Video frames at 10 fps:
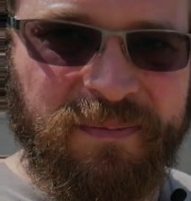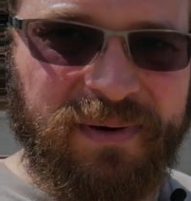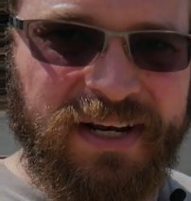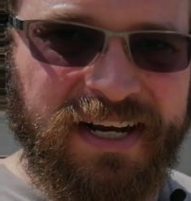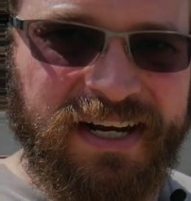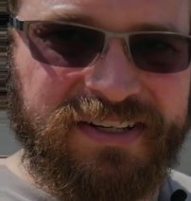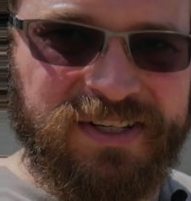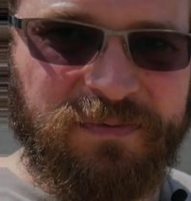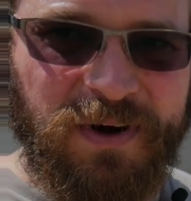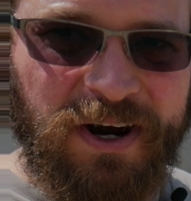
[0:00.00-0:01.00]
But uh,
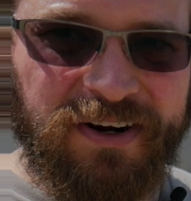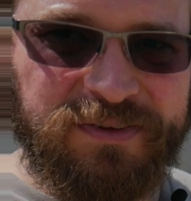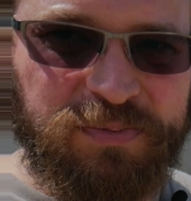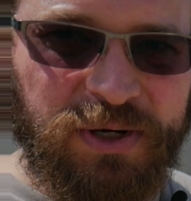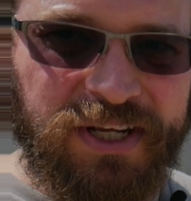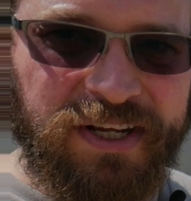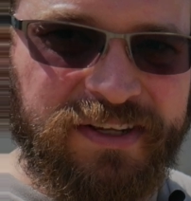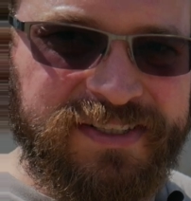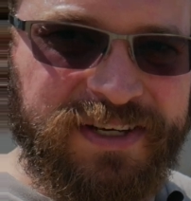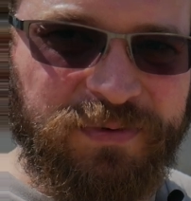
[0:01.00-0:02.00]
so far, it's pretty good.
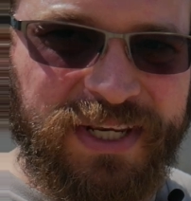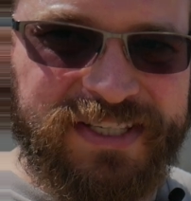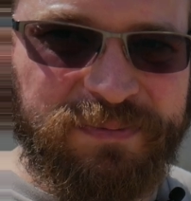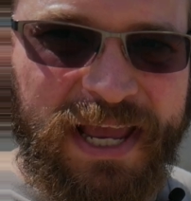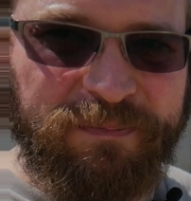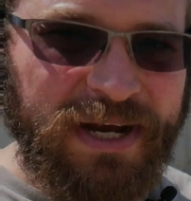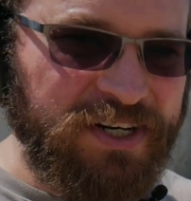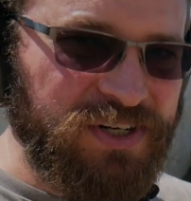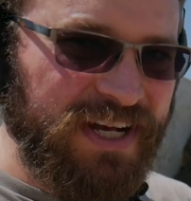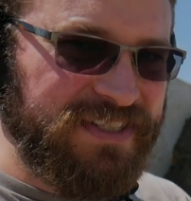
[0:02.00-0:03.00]
Let's see if we can get some
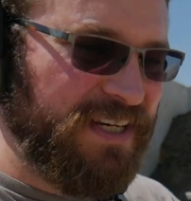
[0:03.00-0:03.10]
headbox shots